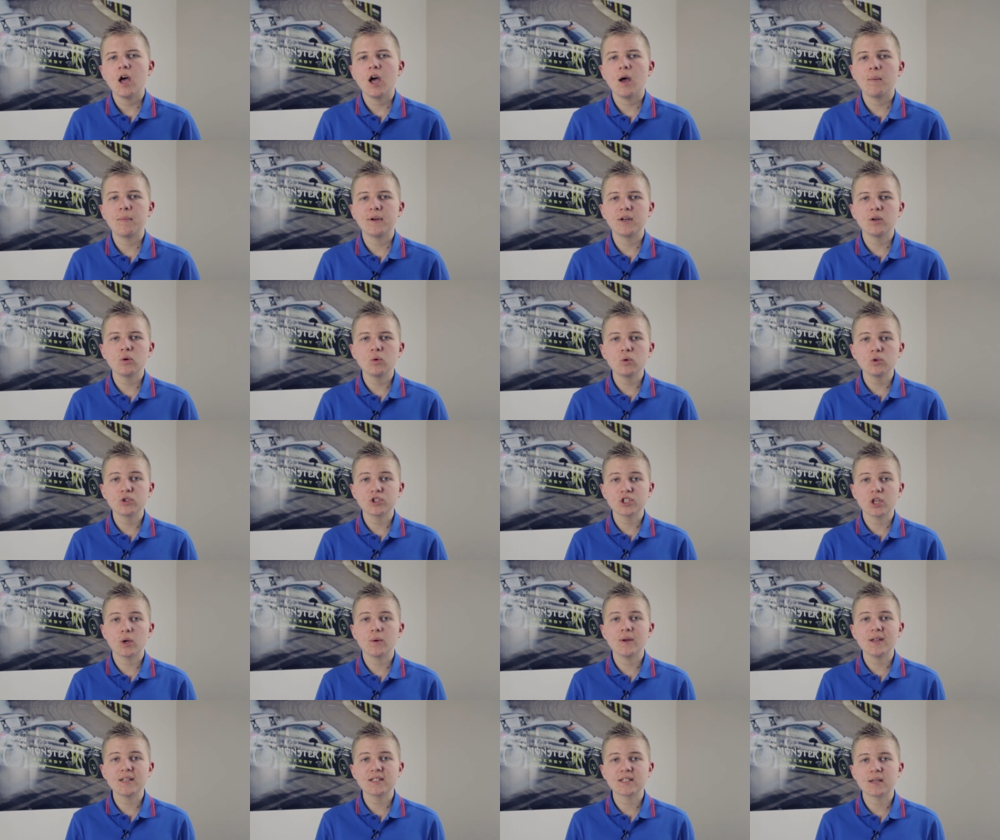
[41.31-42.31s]
and it
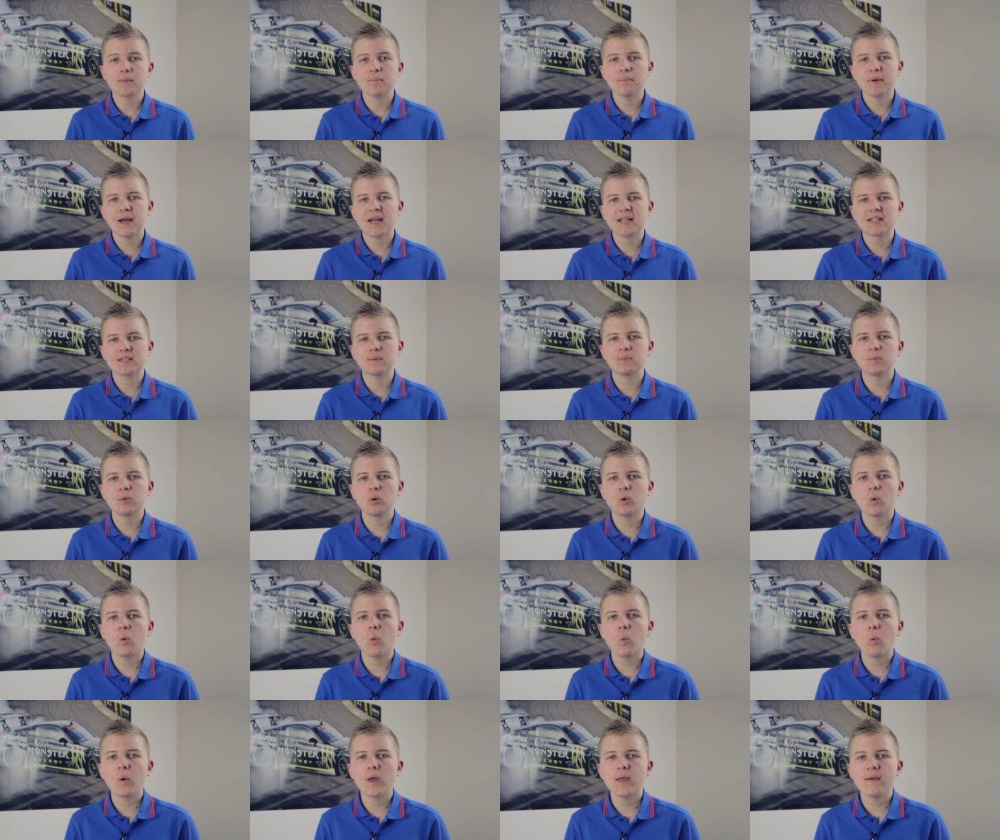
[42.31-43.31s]
also is
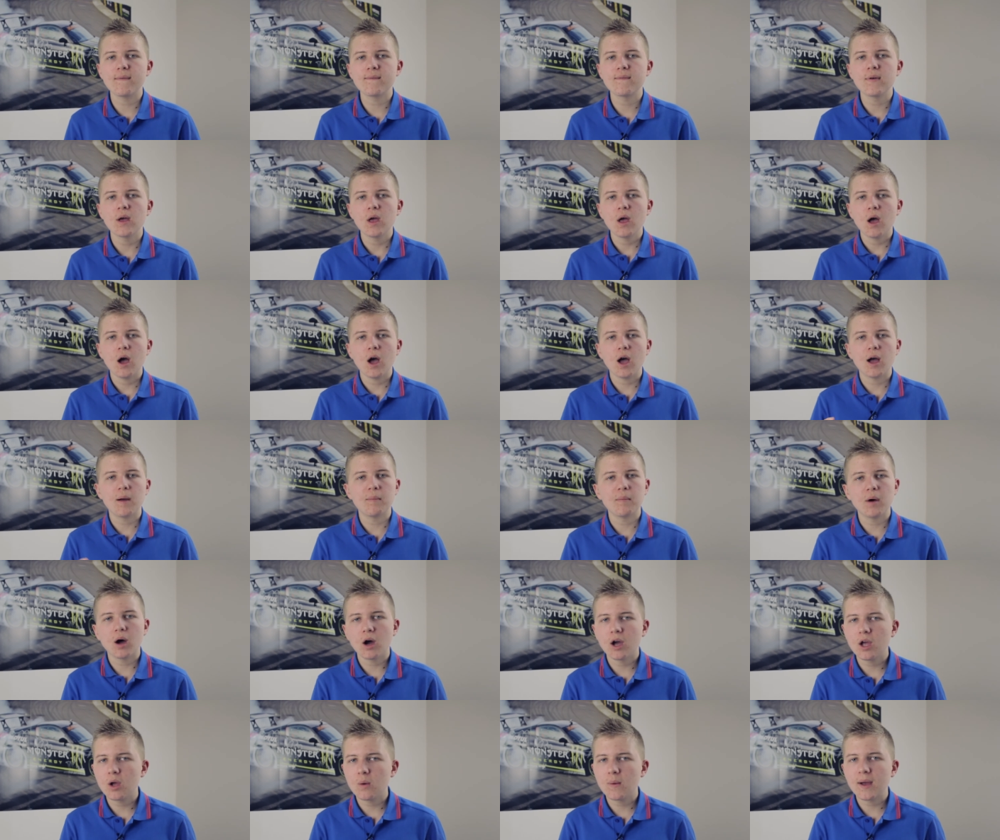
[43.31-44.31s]
compatible with
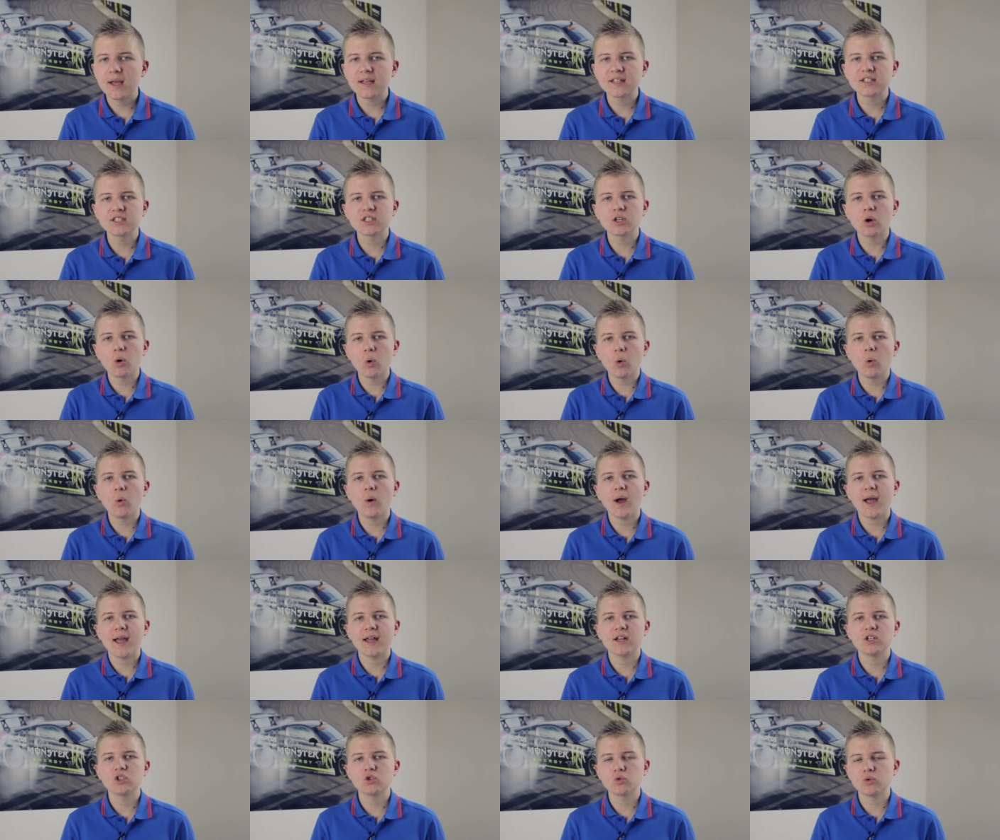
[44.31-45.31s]
iOS or
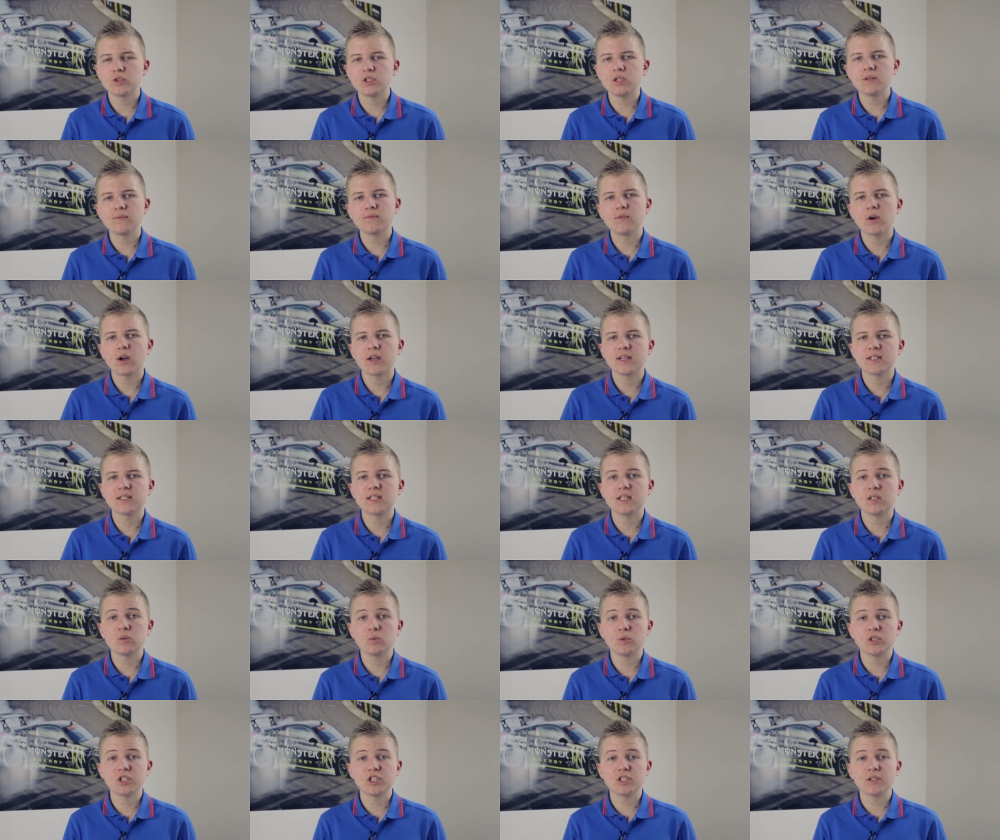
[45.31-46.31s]
Android
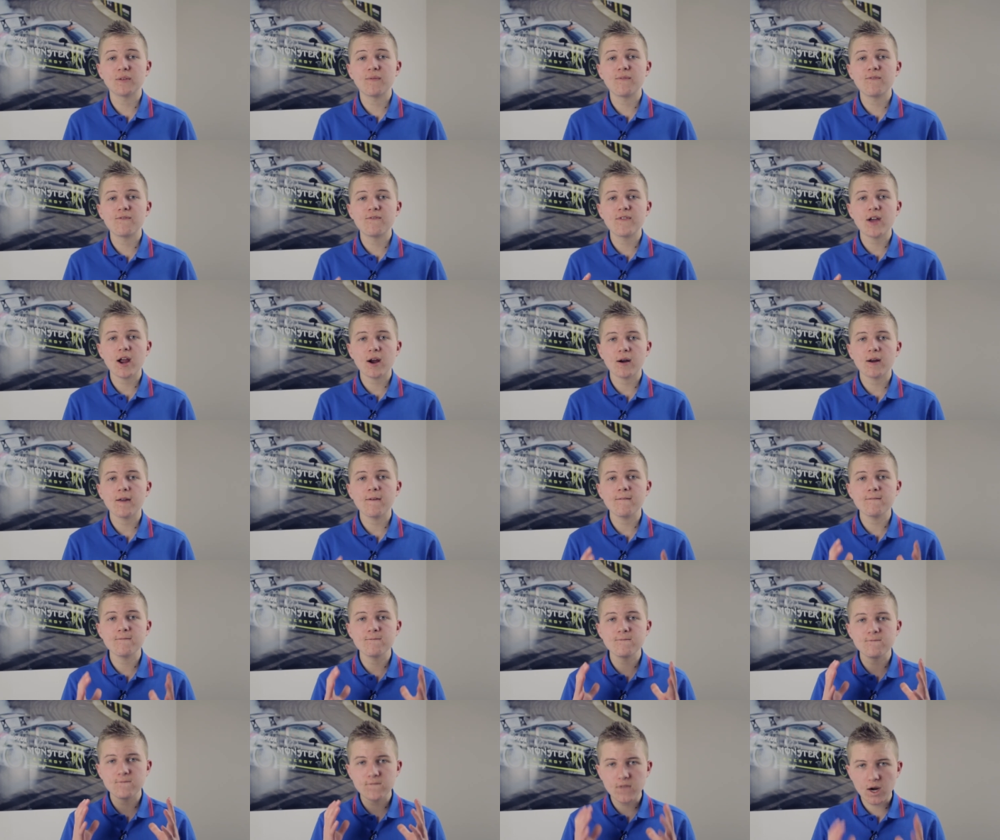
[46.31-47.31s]
devices, which is a very,
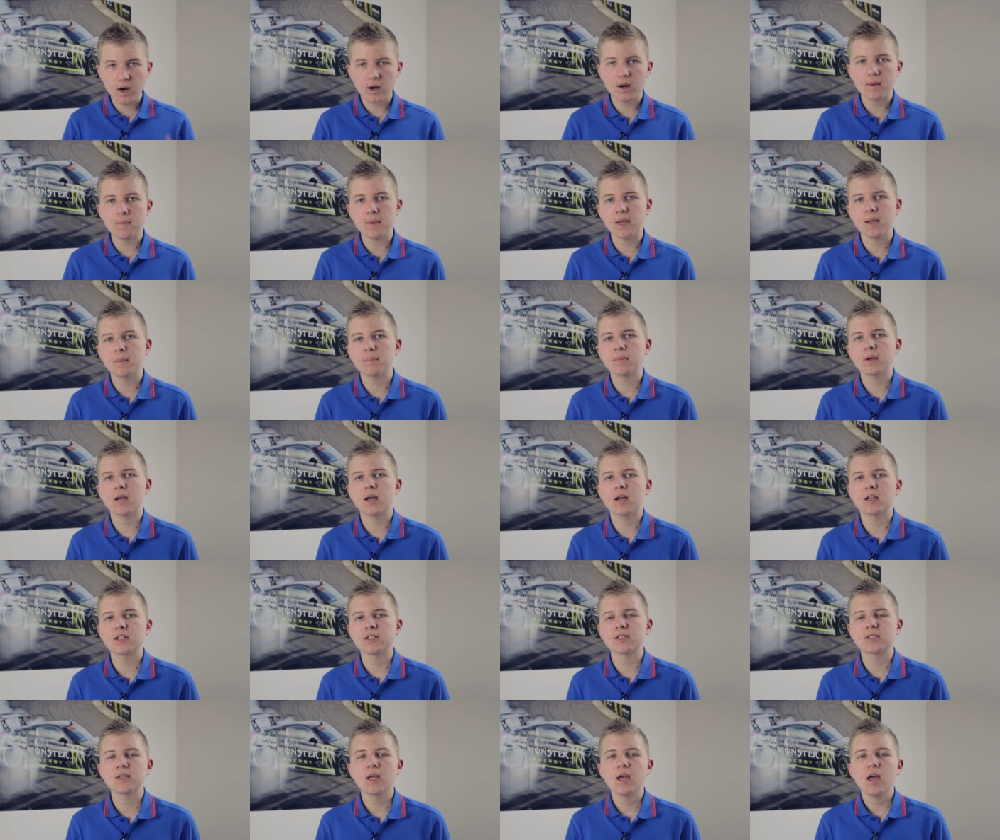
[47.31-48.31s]
very big
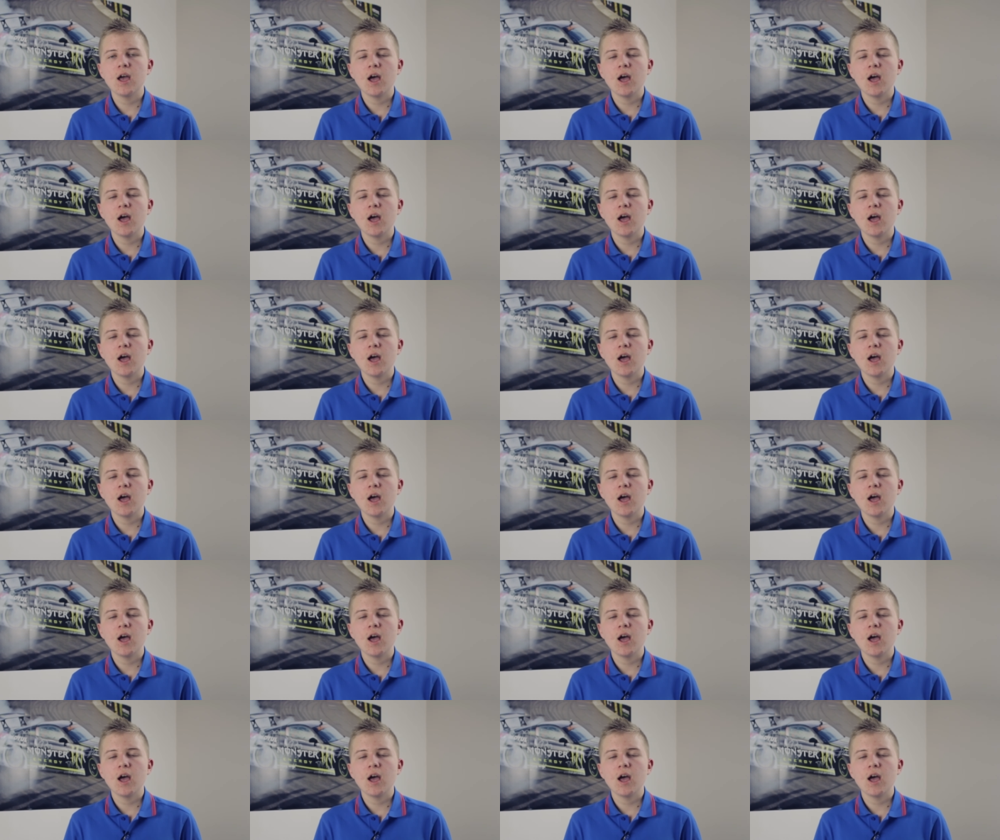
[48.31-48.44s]
plus